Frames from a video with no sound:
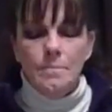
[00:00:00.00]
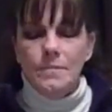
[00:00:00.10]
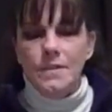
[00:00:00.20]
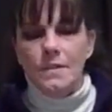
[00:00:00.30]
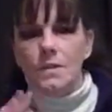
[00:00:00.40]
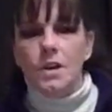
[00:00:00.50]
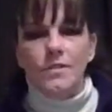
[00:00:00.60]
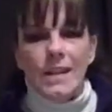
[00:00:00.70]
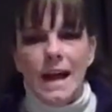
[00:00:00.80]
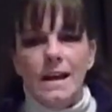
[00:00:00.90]
So look
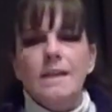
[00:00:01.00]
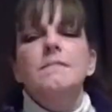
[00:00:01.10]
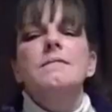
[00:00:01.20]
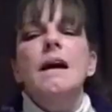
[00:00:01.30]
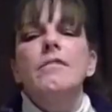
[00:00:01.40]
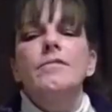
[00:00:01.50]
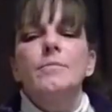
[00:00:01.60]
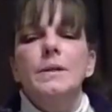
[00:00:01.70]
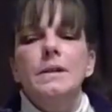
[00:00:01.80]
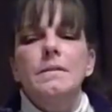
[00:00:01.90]
for that kind of stuff,
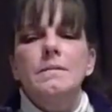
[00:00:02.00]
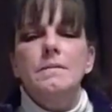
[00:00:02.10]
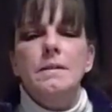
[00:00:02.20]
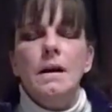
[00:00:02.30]
because